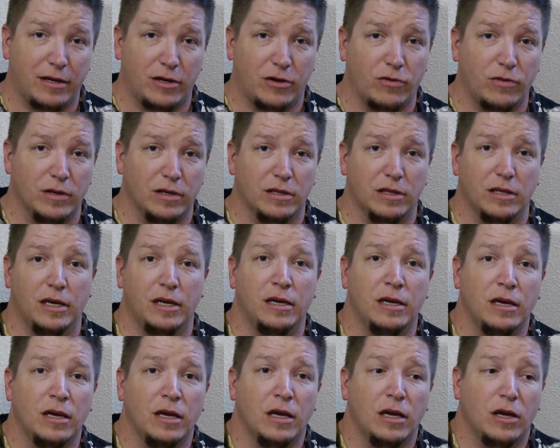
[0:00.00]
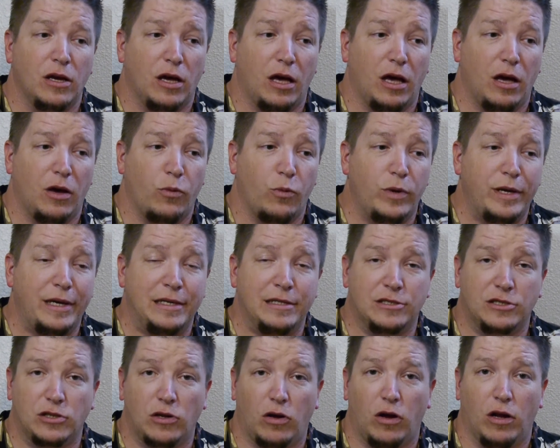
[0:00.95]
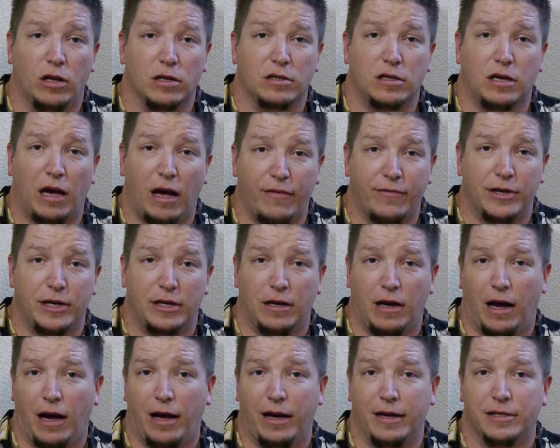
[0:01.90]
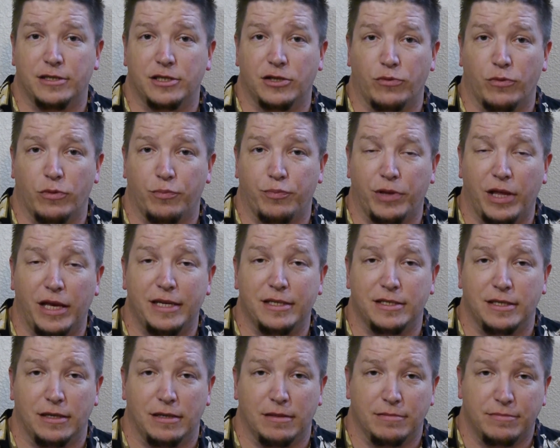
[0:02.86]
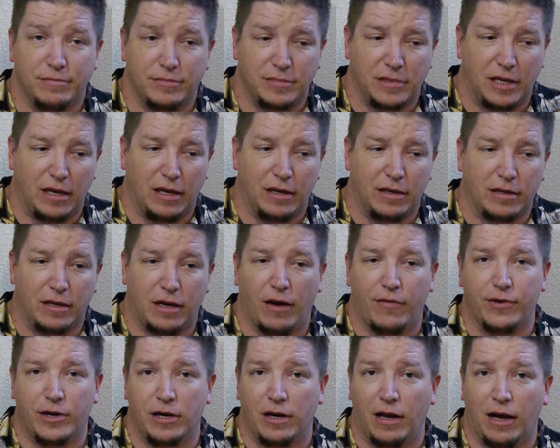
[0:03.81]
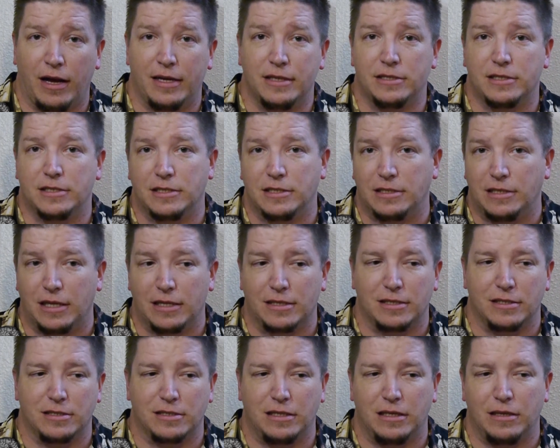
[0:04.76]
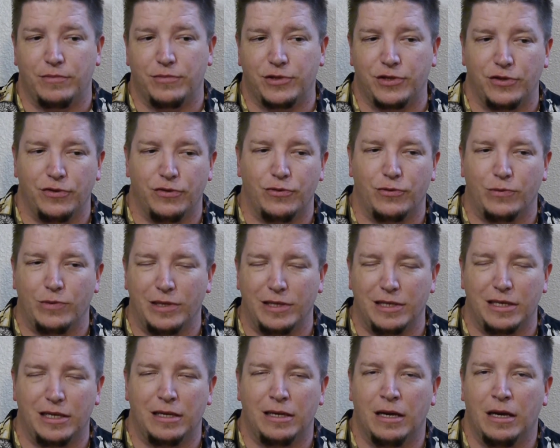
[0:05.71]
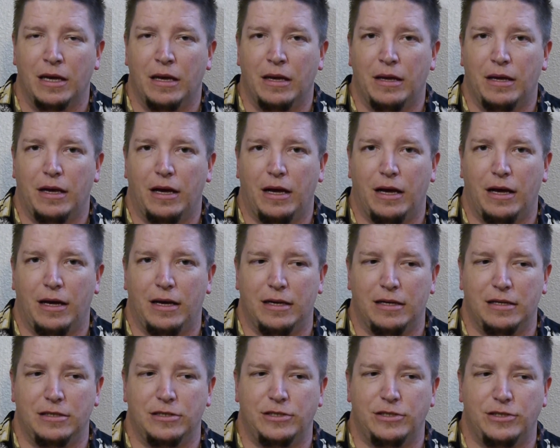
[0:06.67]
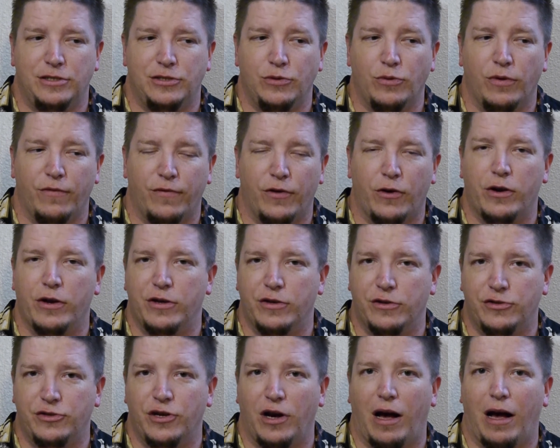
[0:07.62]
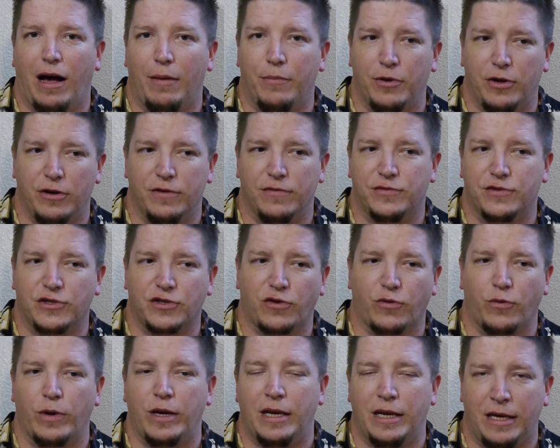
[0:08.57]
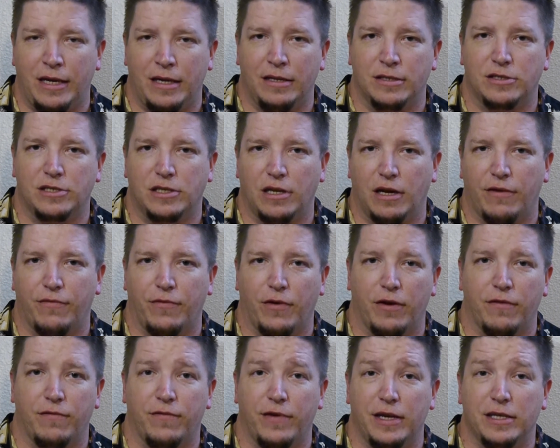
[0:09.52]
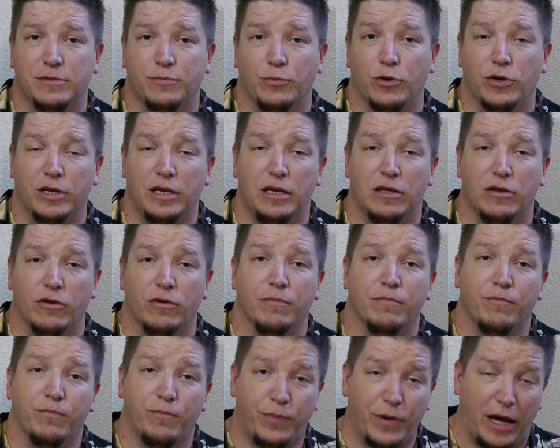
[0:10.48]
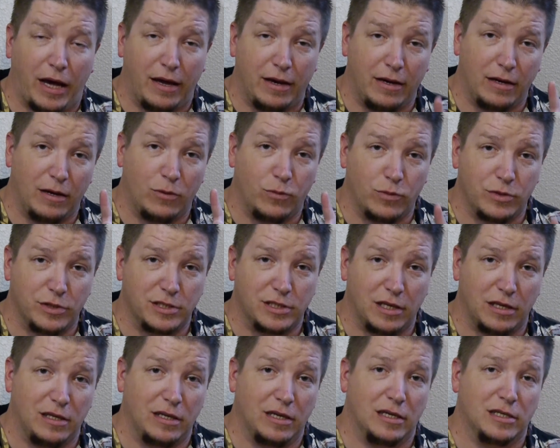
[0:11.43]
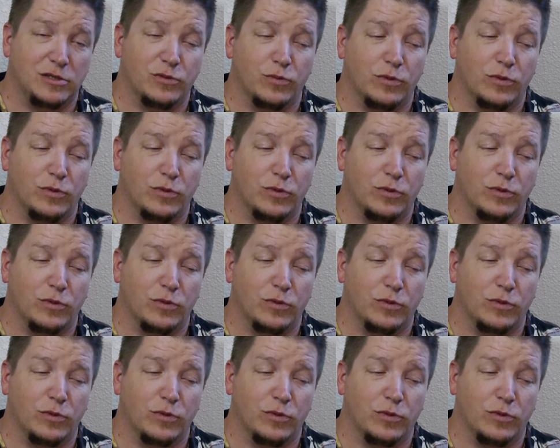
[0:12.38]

currently, we installed Covenant Eyes to replace it, and Covenant Eyes doesn't seem to really do a very good job of screening stuff on Facebook either. But I will say this,